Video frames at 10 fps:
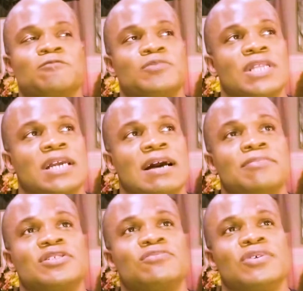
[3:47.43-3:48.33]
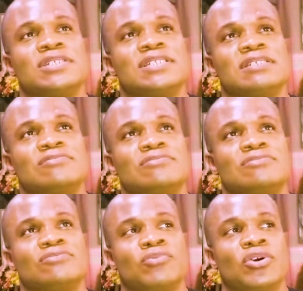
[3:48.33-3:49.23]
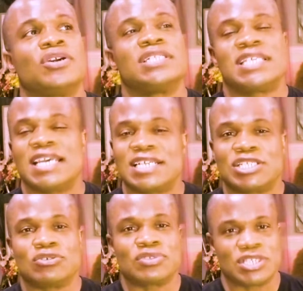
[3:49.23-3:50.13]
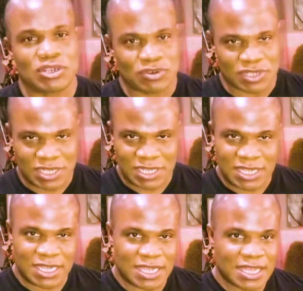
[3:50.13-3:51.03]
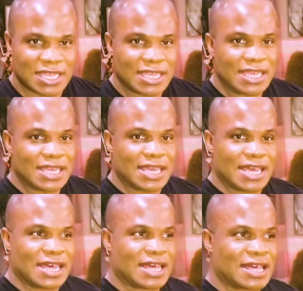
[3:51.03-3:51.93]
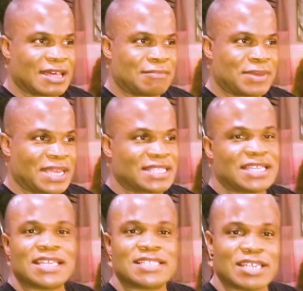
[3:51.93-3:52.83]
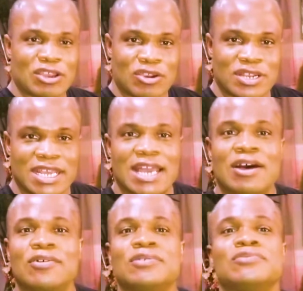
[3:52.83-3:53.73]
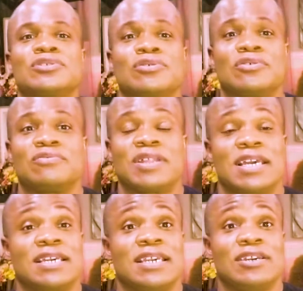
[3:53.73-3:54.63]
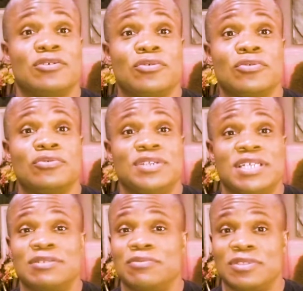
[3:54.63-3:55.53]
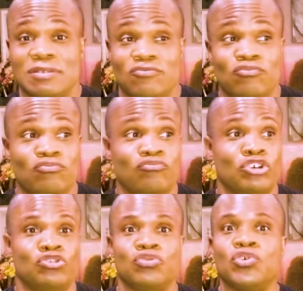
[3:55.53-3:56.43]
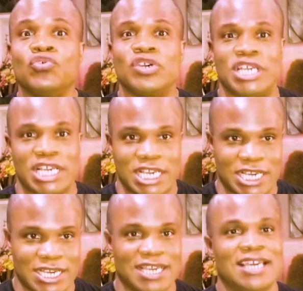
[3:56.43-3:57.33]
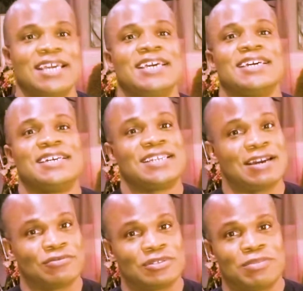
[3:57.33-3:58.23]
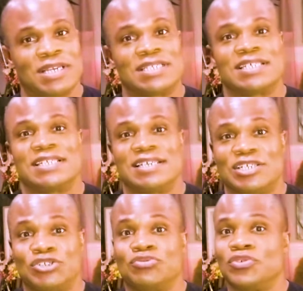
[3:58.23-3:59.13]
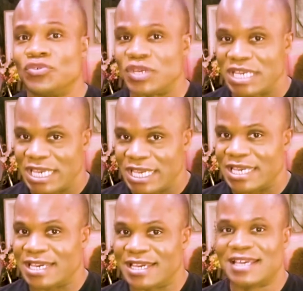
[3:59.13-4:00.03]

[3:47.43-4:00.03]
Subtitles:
Comics weren't taken so seriously back then as they are now. It was sort of like a cool niche for the true geek. And I was basically a true geek